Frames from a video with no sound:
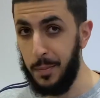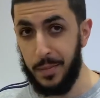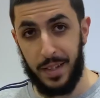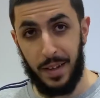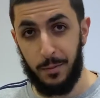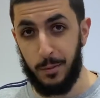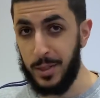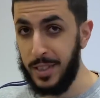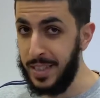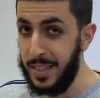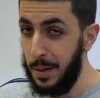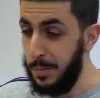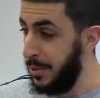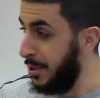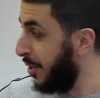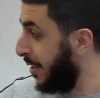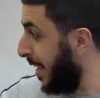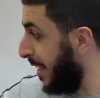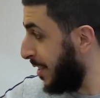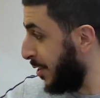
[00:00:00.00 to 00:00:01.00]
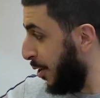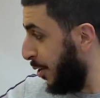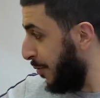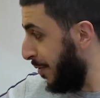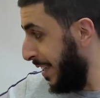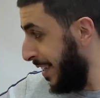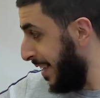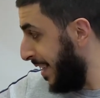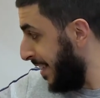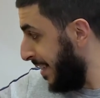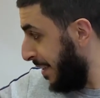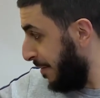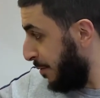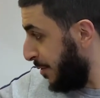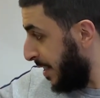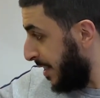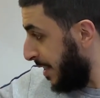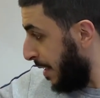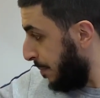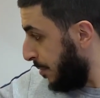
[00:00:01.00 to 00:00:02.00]
Devil's deception, you guys got to read it. Devil's
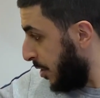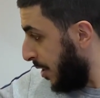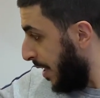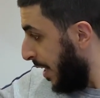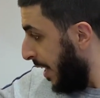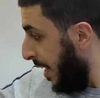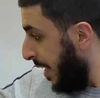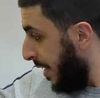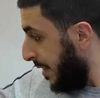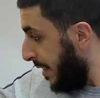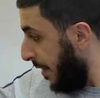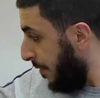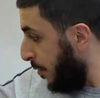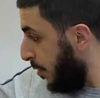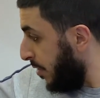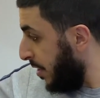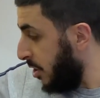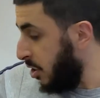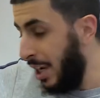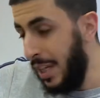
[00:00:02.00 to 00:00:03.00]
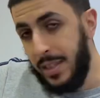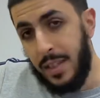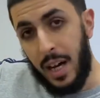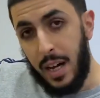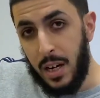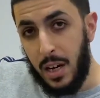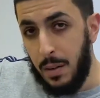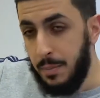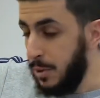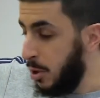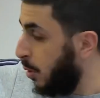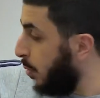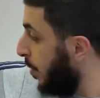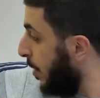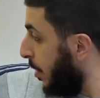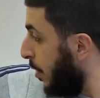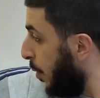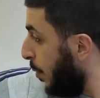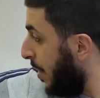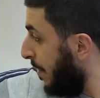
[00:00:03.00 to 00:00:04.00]
deception. Devil, the shaitan comes to you,
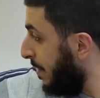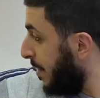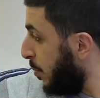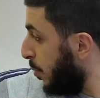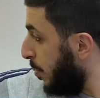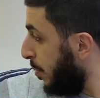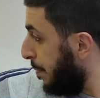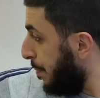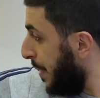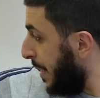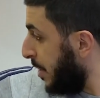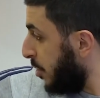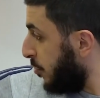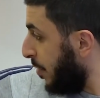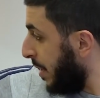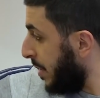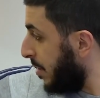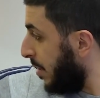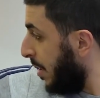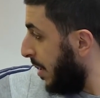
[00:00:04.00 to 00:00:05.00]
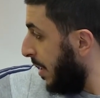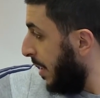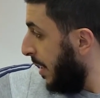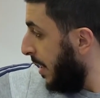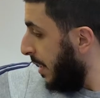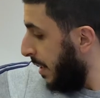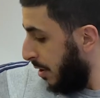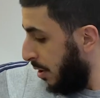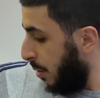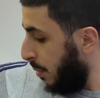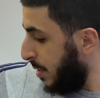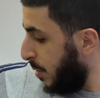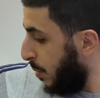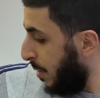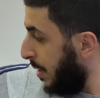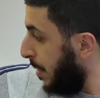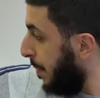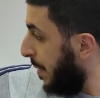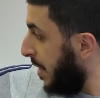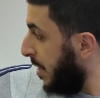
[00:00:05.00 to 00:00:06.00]
and you know what his biggest tricks are? You know what's one
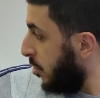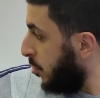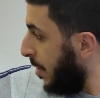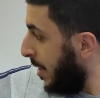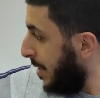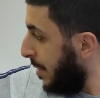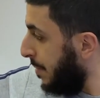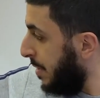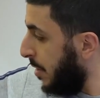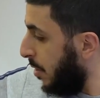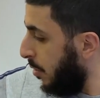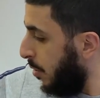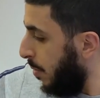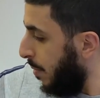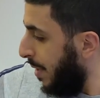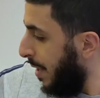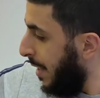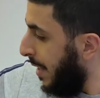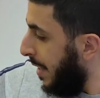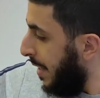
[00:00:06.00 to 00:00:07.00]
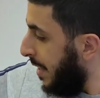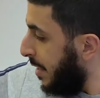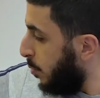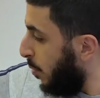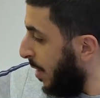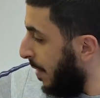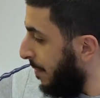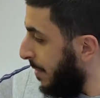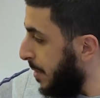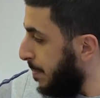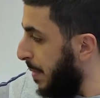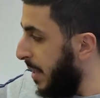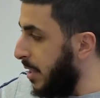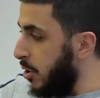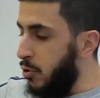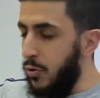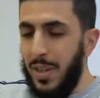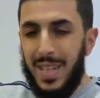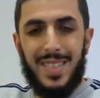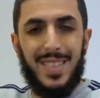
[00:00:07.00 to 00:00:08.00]
of the biggest tricks? Let me tell you. Here's one of his
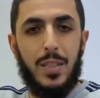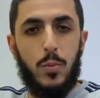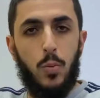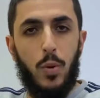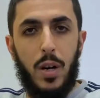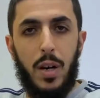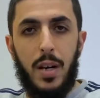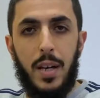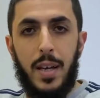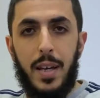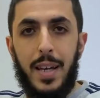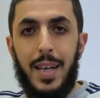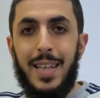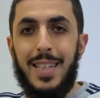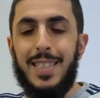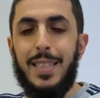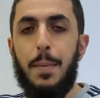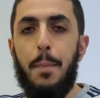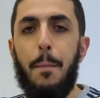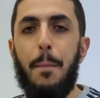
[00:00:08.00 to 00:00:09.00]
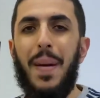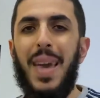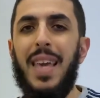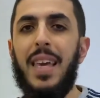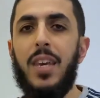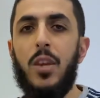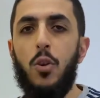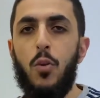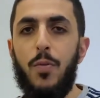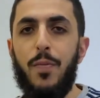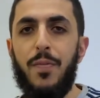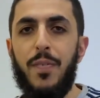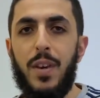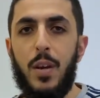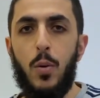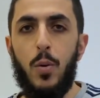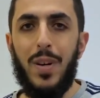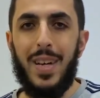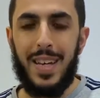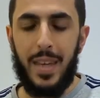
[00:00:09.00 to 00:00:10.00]
biggest tricks is what? To make you
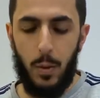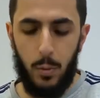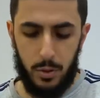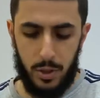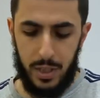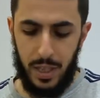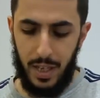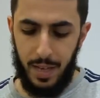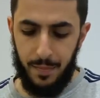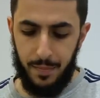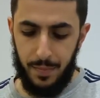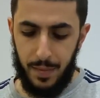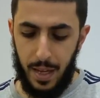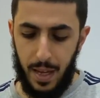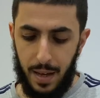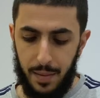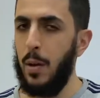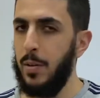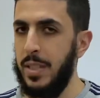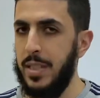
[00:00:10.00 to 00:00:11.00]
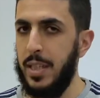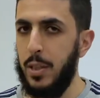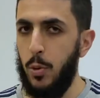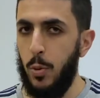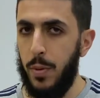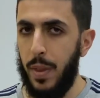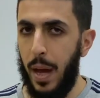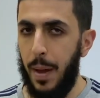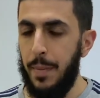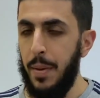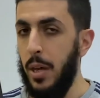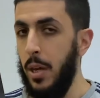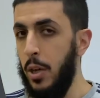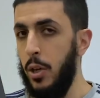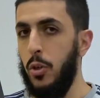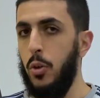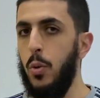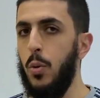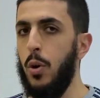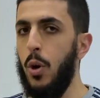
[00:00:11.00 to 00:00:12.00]
feel guilty, yeah? How does he do that?
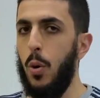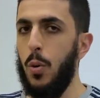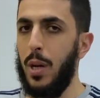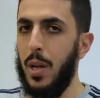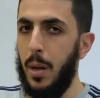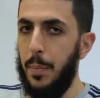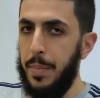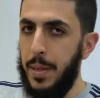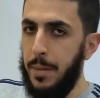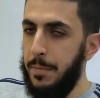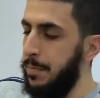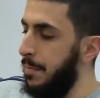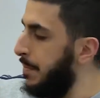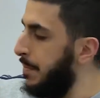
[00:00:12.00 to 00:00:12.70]
You go clubbing.